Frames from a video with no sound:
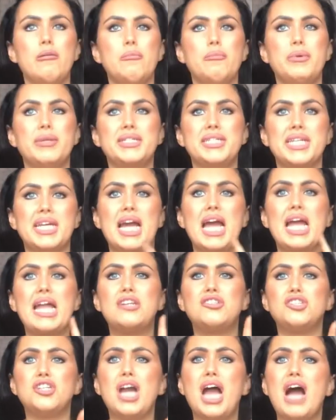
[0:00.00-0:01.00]
But yeah, I
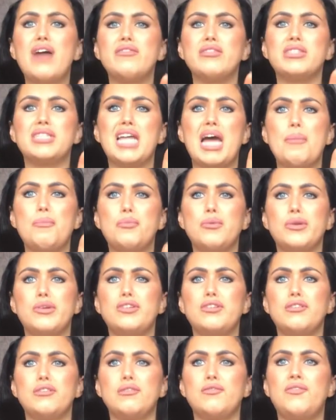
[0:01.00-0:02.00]
do have a separate
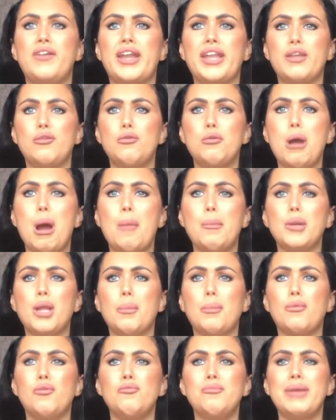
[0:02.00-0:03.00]
video coming
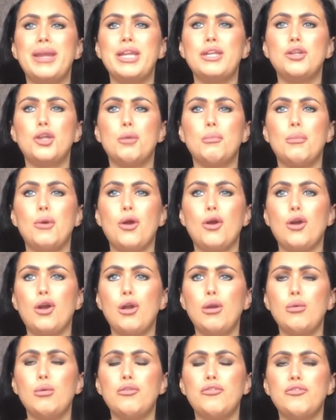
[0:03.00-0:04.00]
up of me doing my
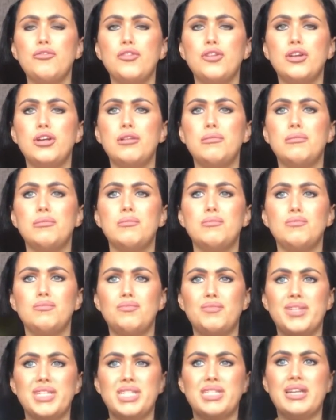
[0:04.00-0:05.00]
hair with
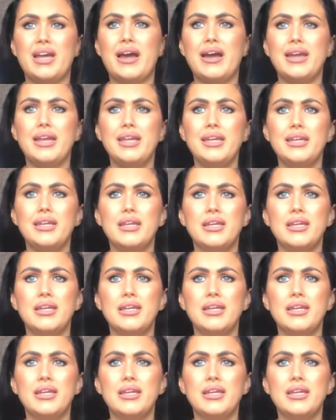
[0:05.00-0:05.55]
this dye